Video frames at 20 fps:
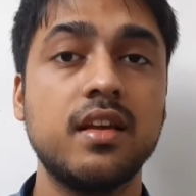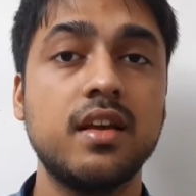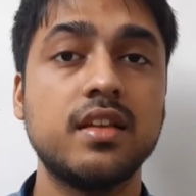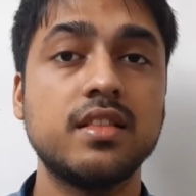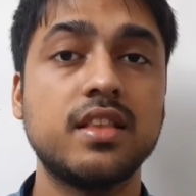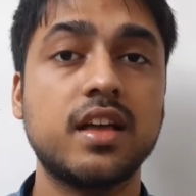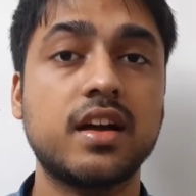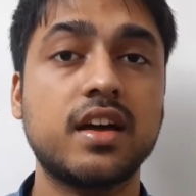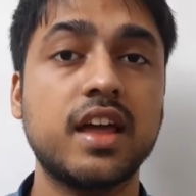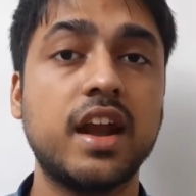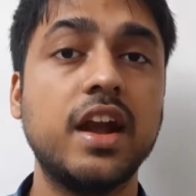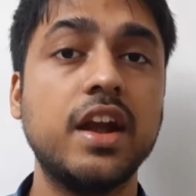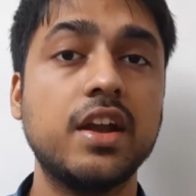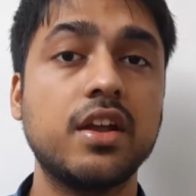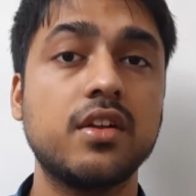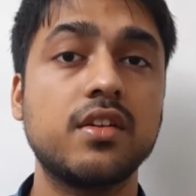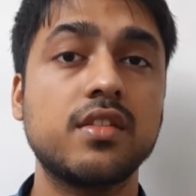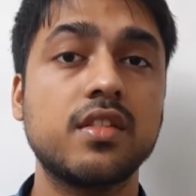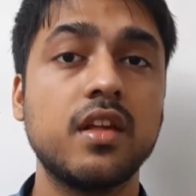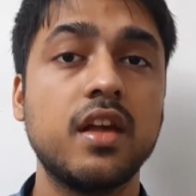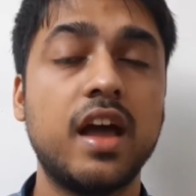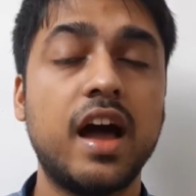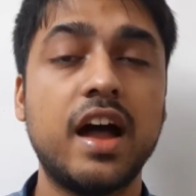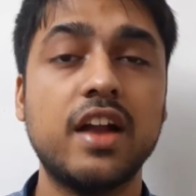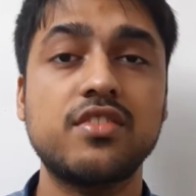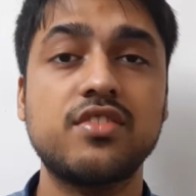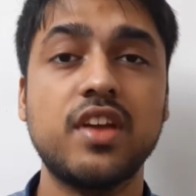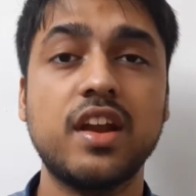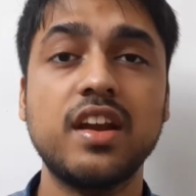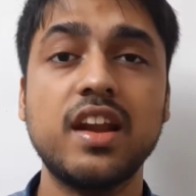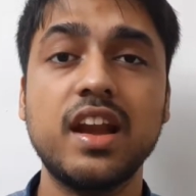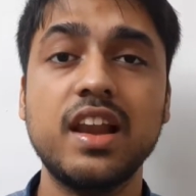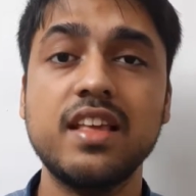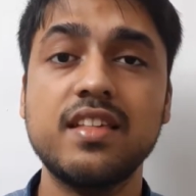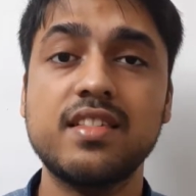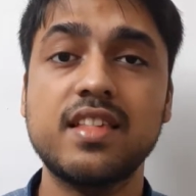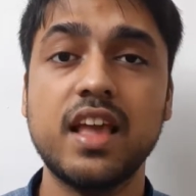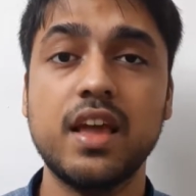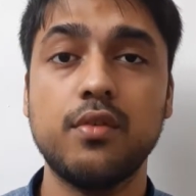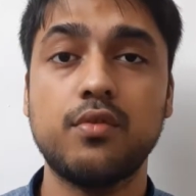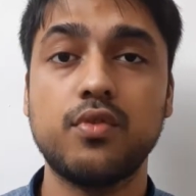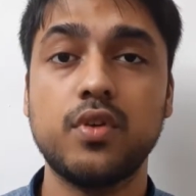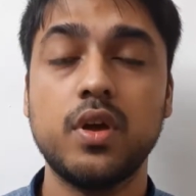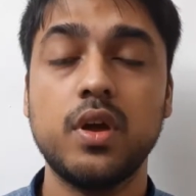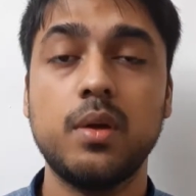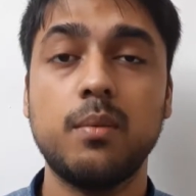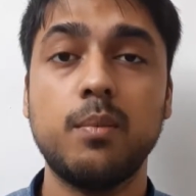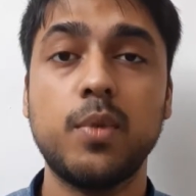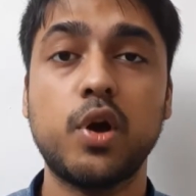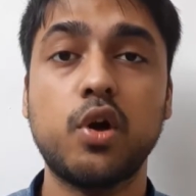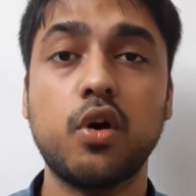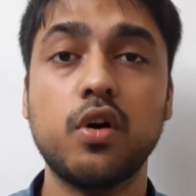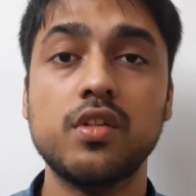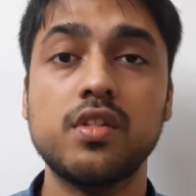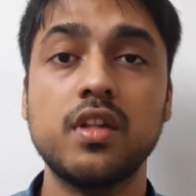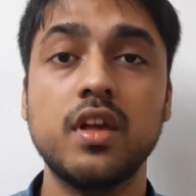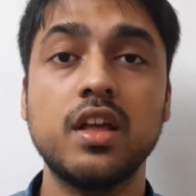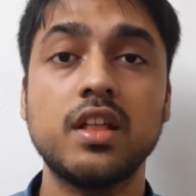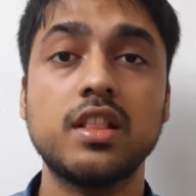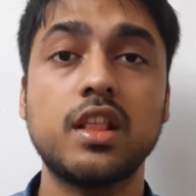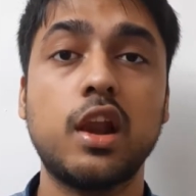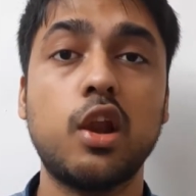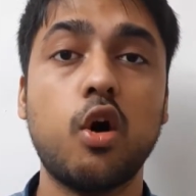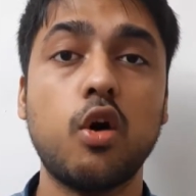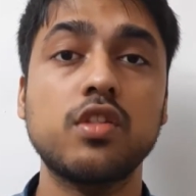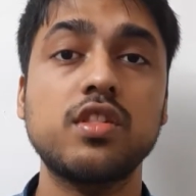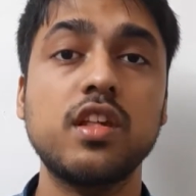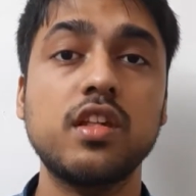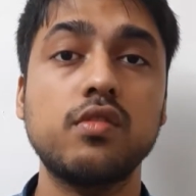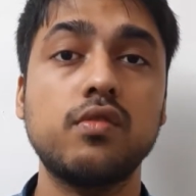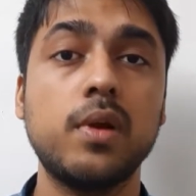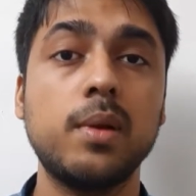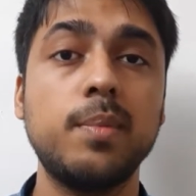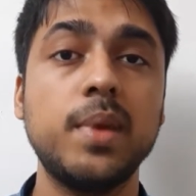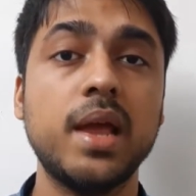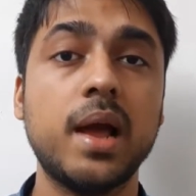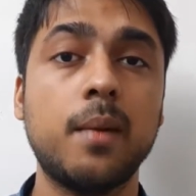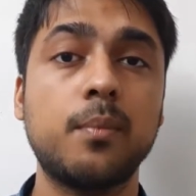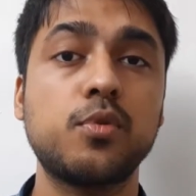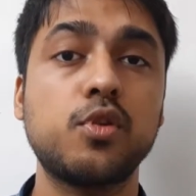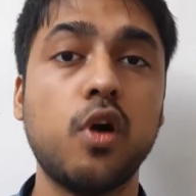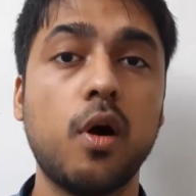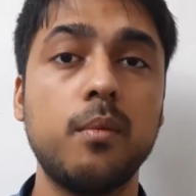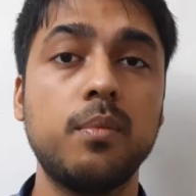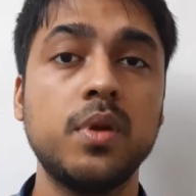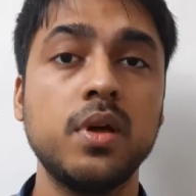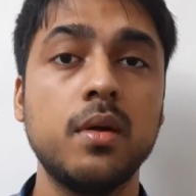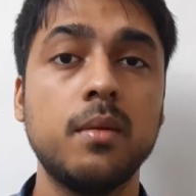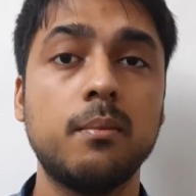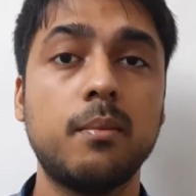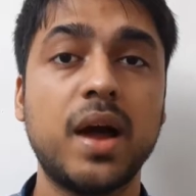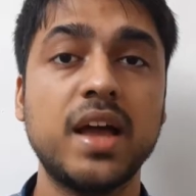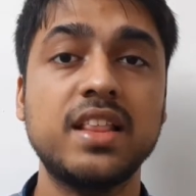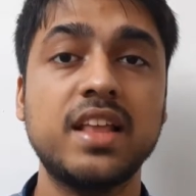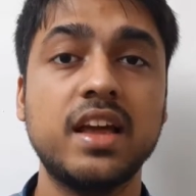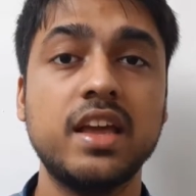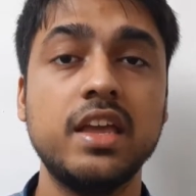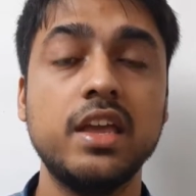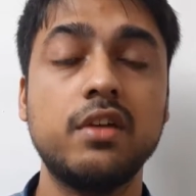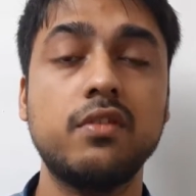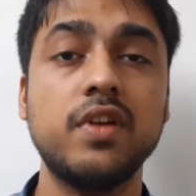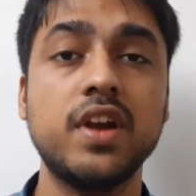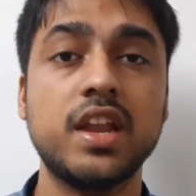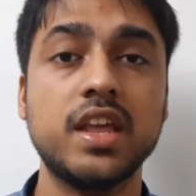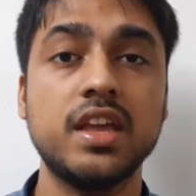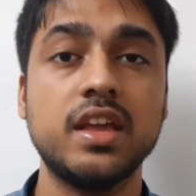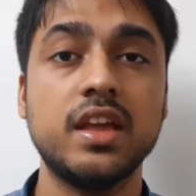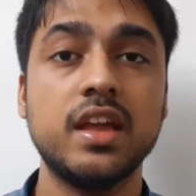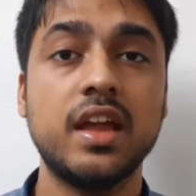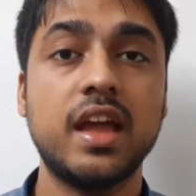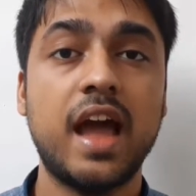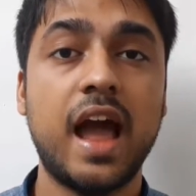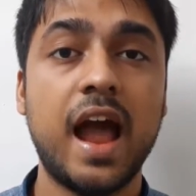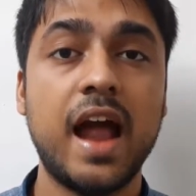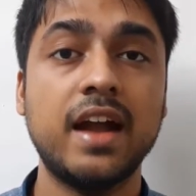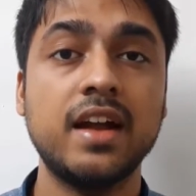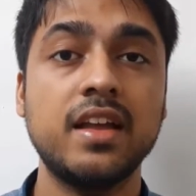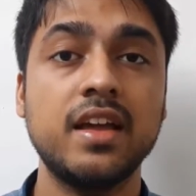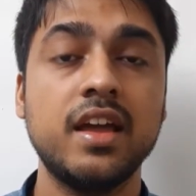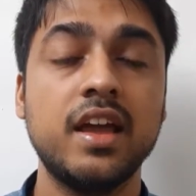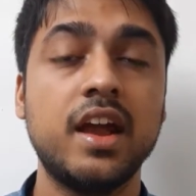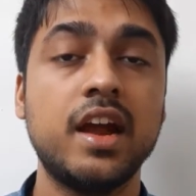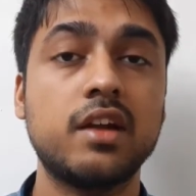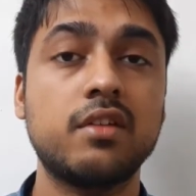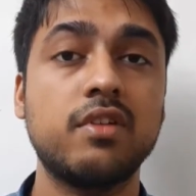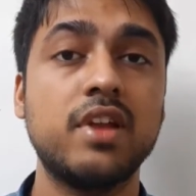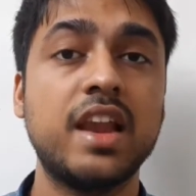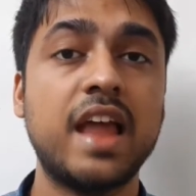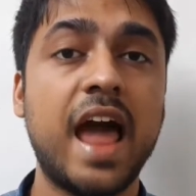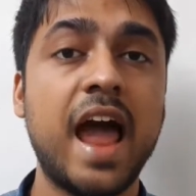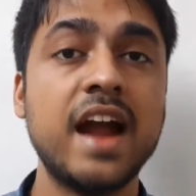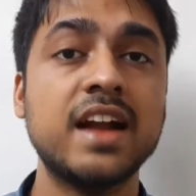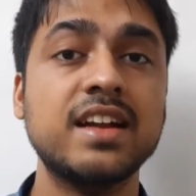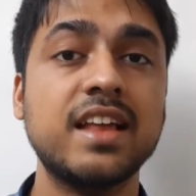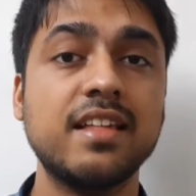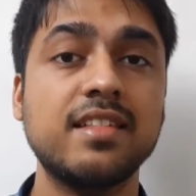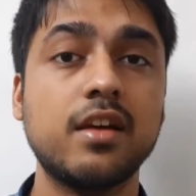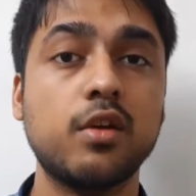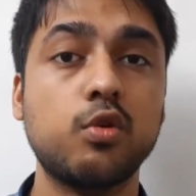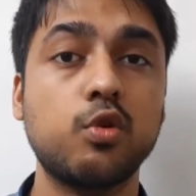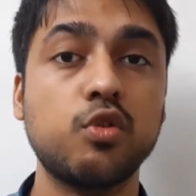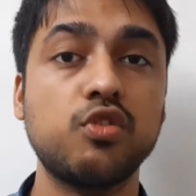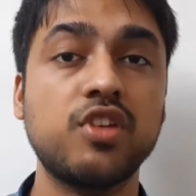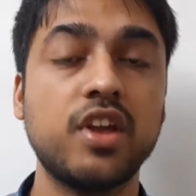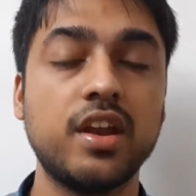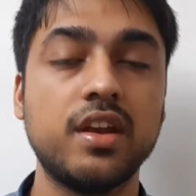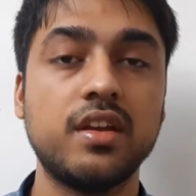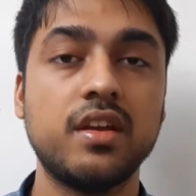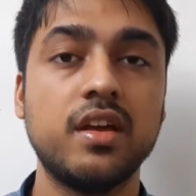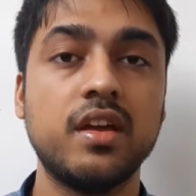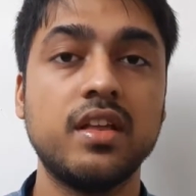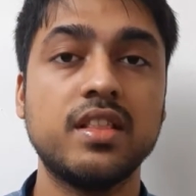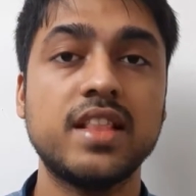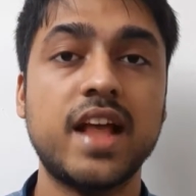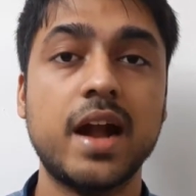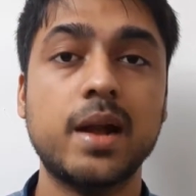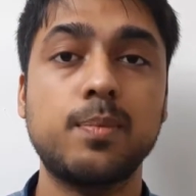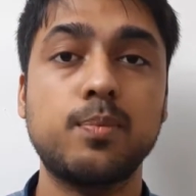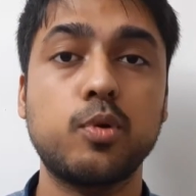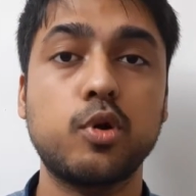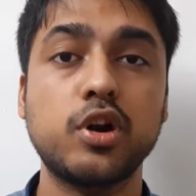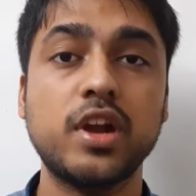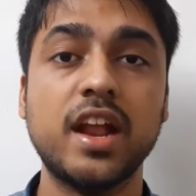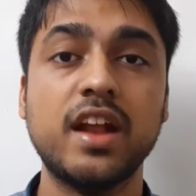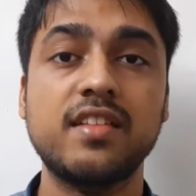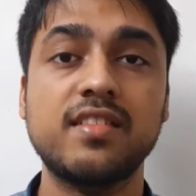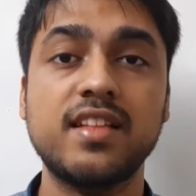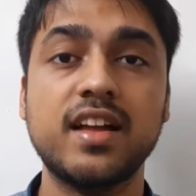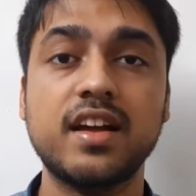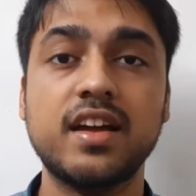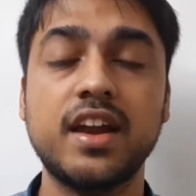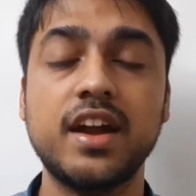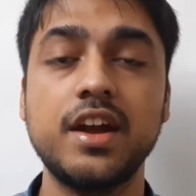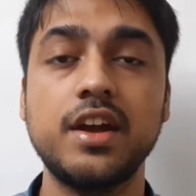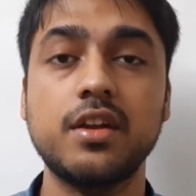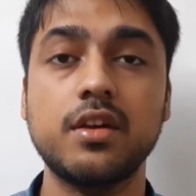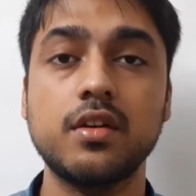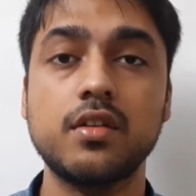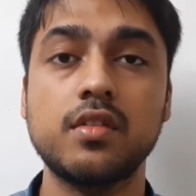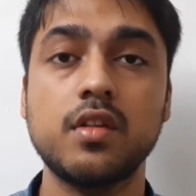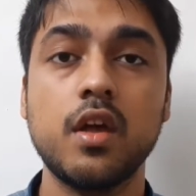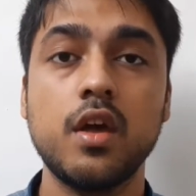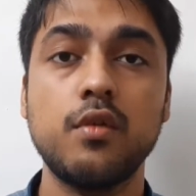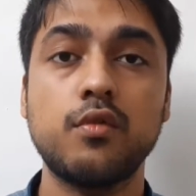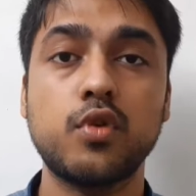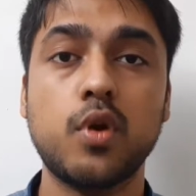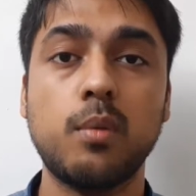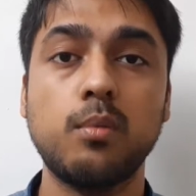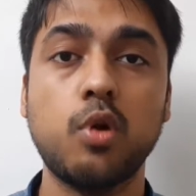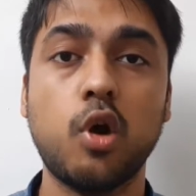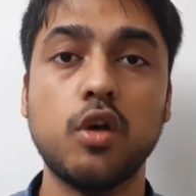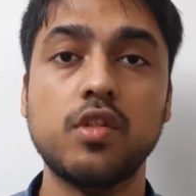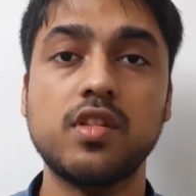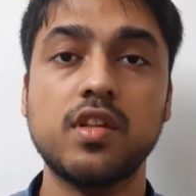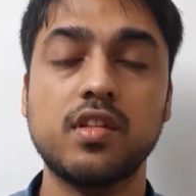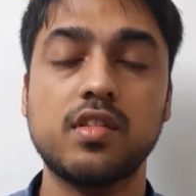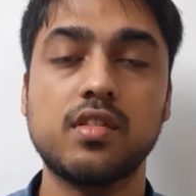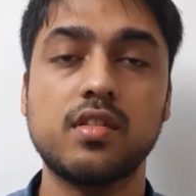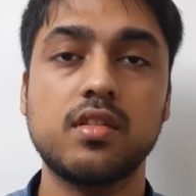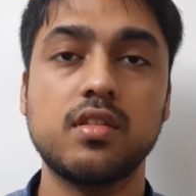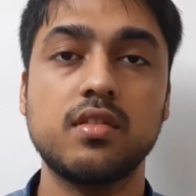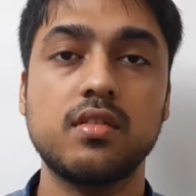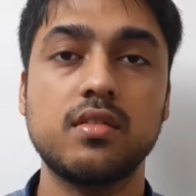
the creditors are generally safe because the losses will be absorbed by the equity and it will act as a cushion that protects the creditors from losses.